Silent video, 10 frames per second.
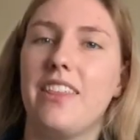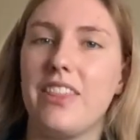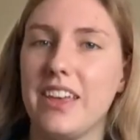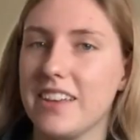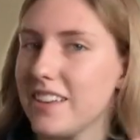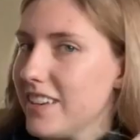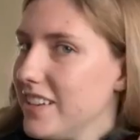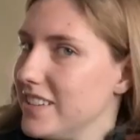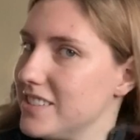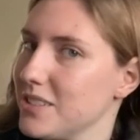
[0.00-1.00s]
think
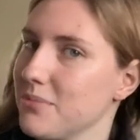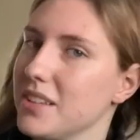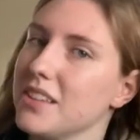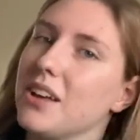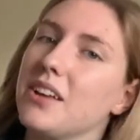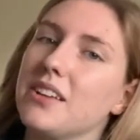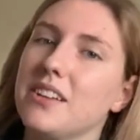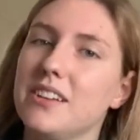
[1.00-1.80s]
is something that